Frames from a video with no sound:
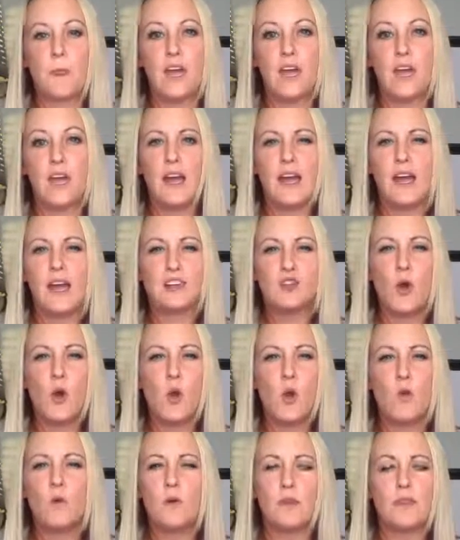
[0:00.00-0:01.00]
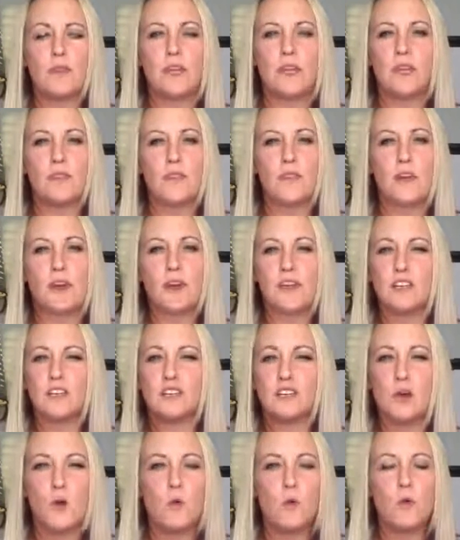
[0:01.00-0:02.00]
And I totally get that. I
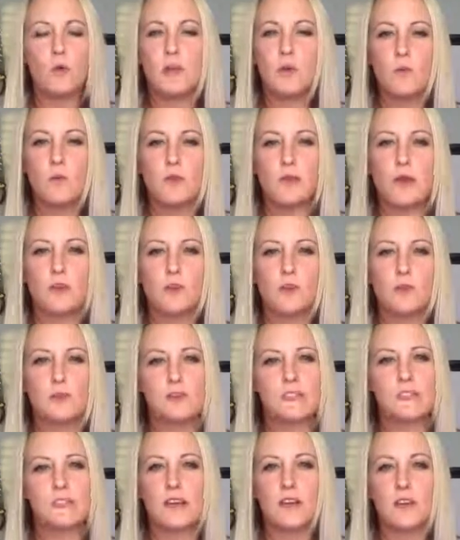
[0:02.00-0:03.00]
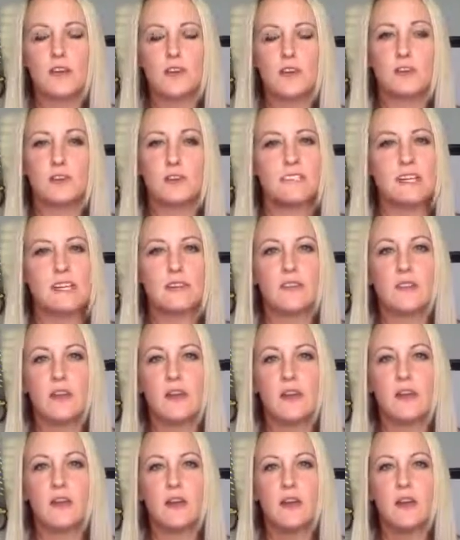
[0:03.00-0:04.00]
totally 100% understand
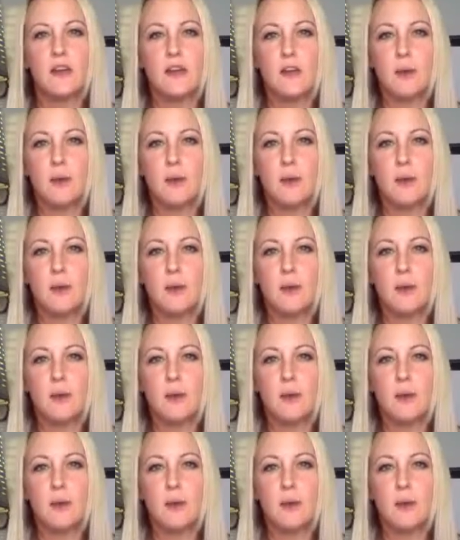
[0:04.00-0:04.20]
that.